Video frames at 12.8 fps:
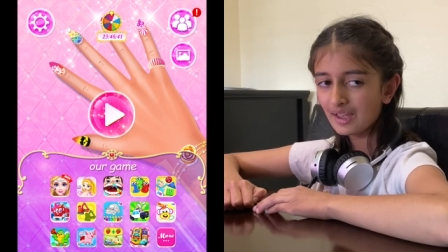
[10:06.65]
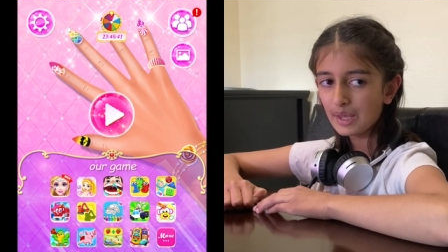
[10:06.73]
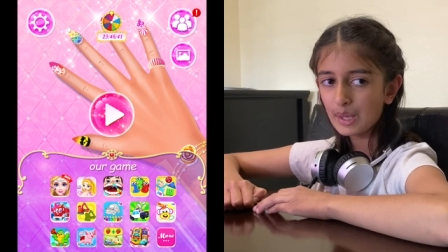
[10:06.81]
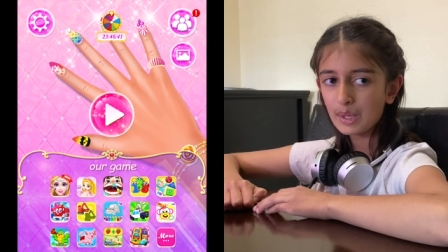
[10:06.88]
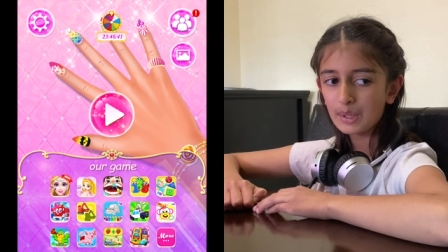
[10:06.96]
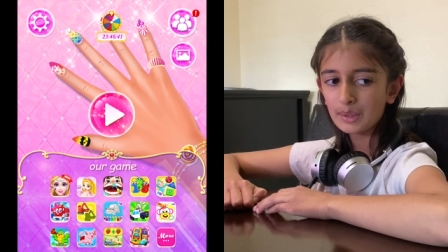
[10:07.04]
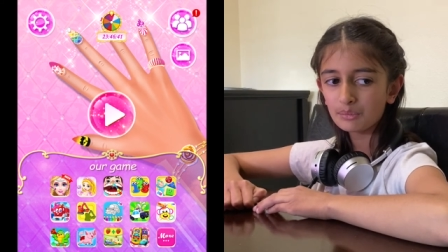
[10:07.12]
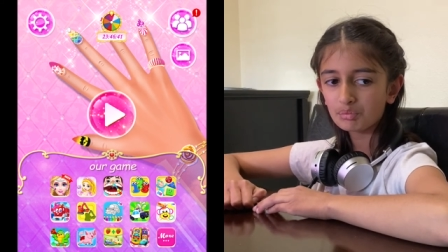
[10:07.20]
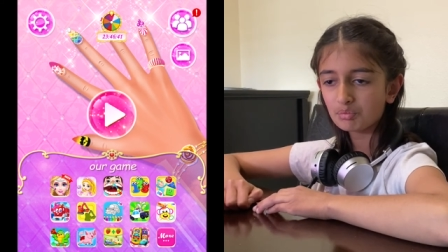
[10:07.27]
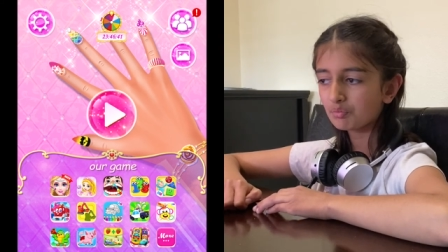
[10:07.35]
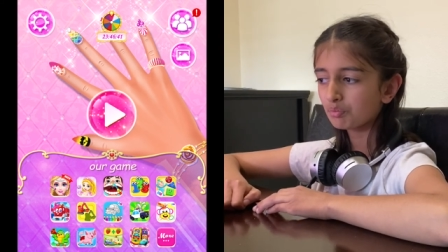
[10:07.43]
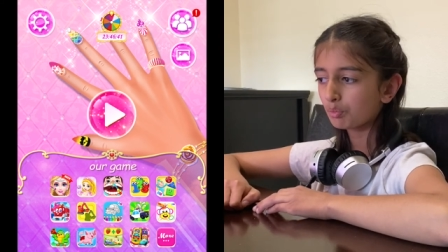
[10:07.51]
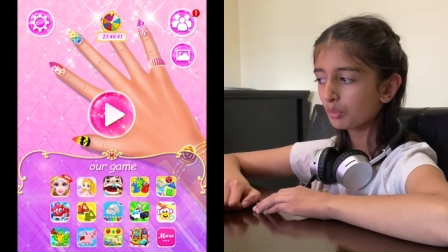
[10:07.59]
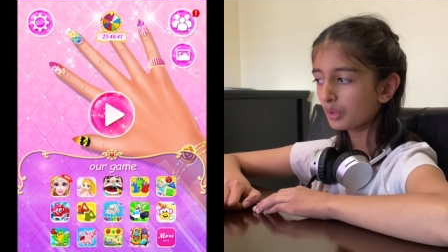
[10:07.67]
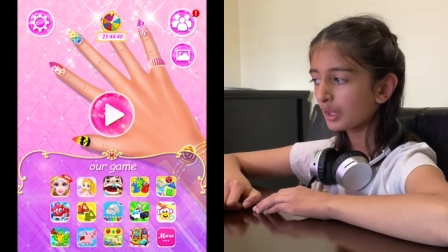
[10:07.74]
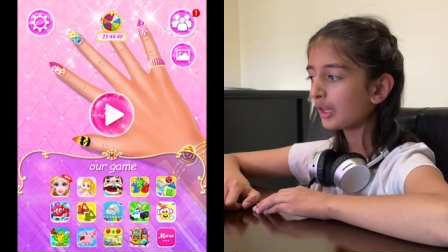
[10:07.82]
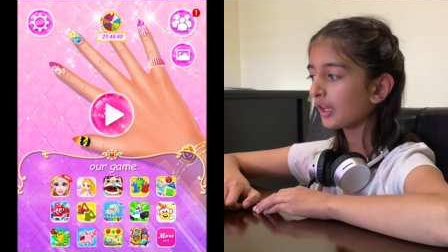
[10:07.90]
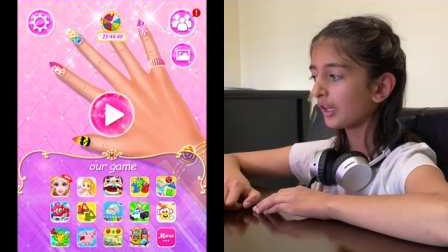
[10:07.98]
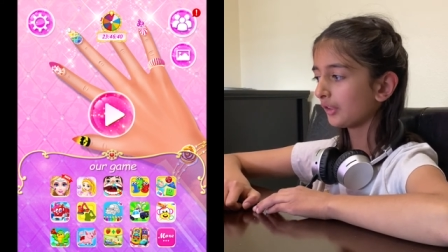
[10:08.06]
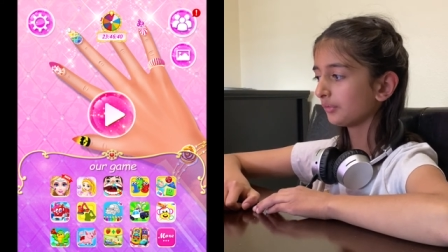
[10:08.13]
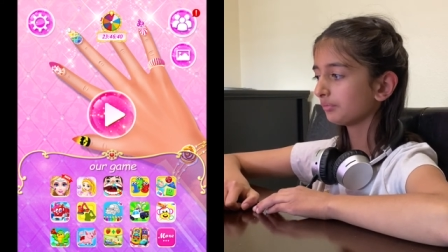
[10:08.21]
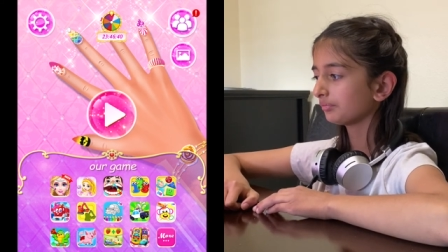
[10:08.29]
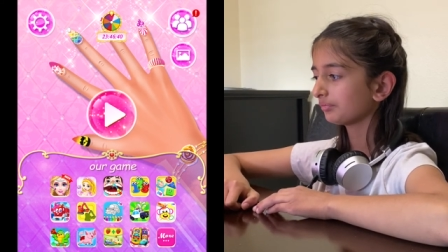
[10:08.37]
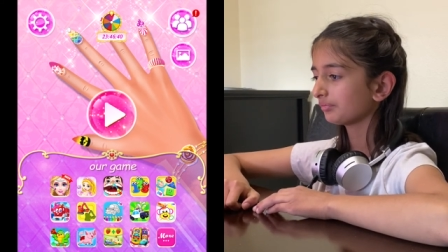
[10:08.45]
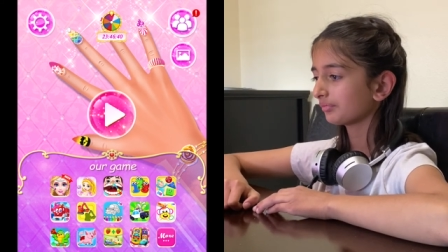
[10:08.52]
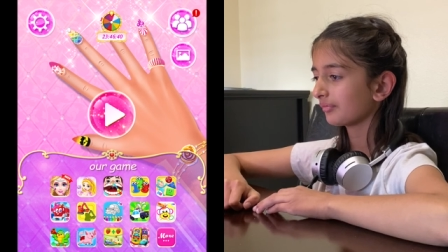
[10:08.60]
And yeah,
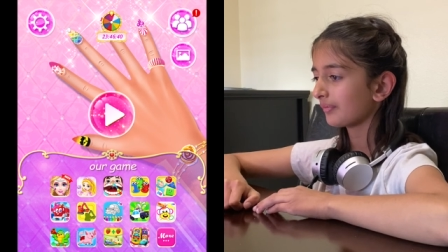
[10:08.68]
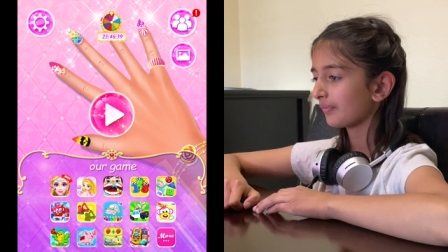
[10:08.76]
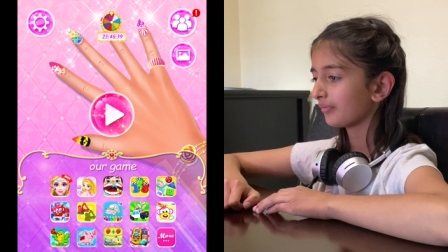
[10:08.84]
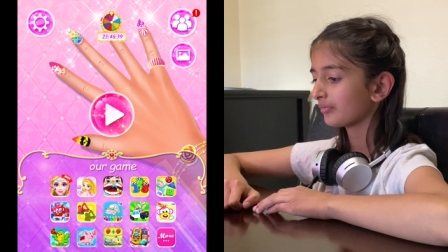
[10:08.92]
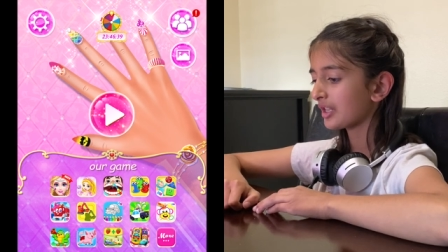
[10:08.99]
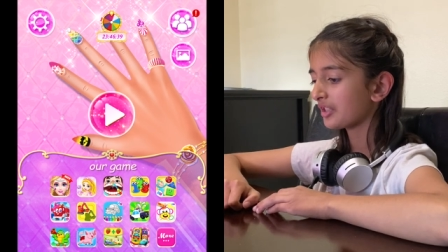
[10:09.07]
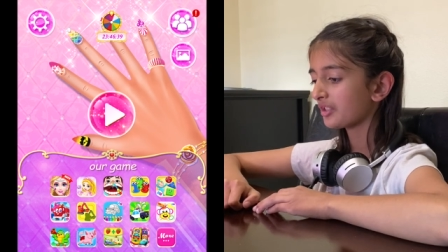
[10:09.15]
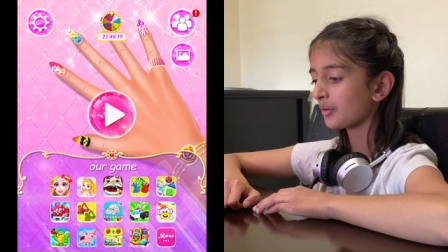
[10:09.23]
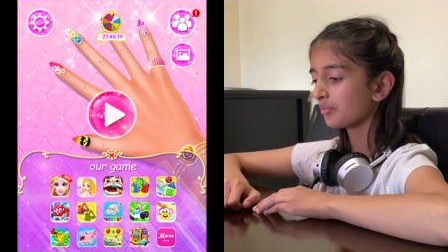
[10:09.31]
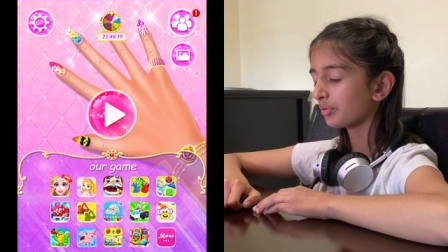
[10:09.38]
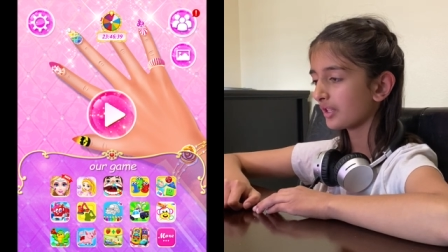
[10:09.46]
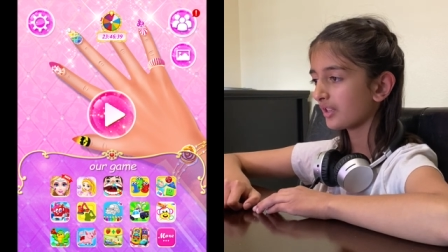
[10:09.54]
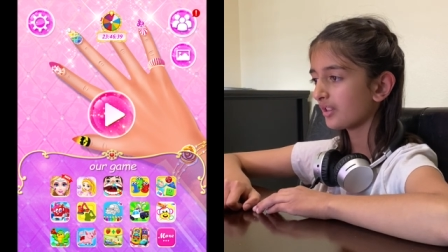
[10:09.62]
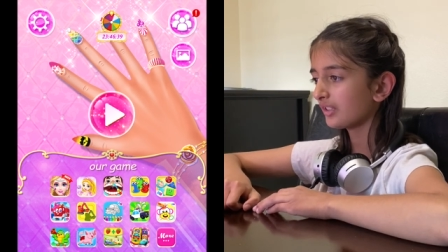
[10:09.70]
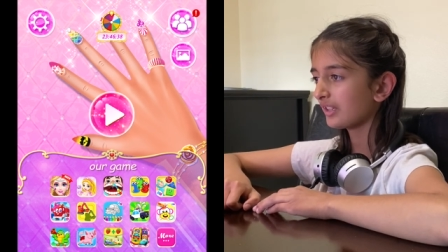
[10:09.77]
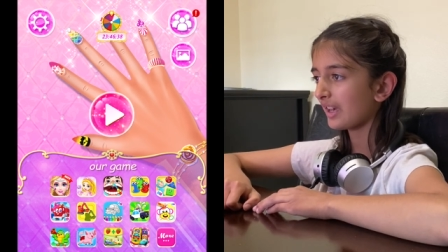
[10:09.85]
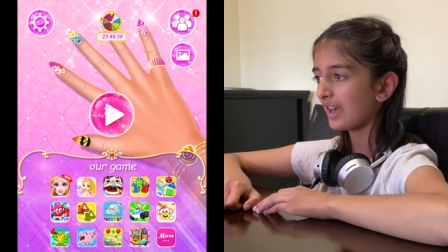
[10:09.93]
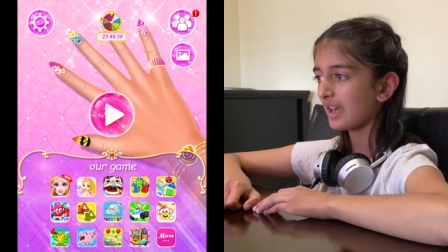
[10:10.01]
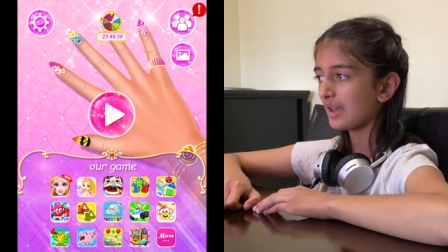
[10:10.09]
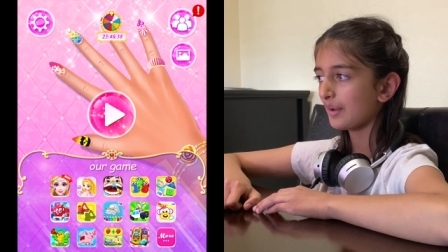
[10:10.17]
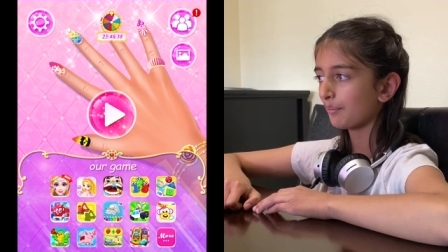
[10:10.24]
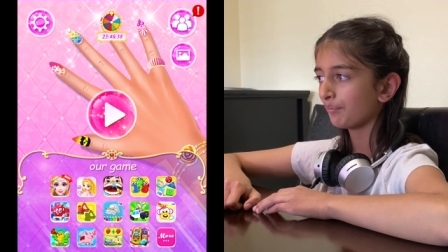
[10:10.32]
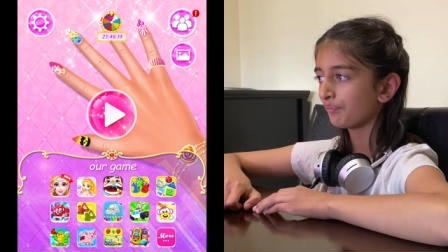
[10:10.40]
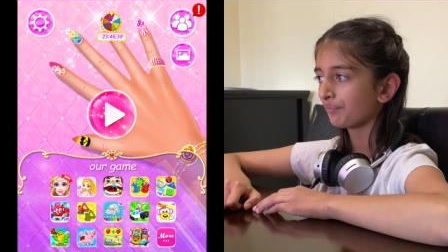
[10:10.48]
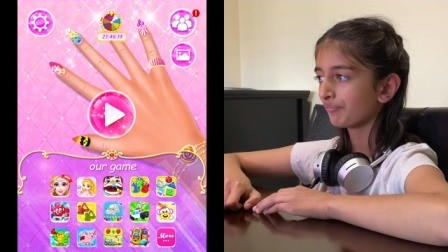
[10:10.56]
it's a pretty good game.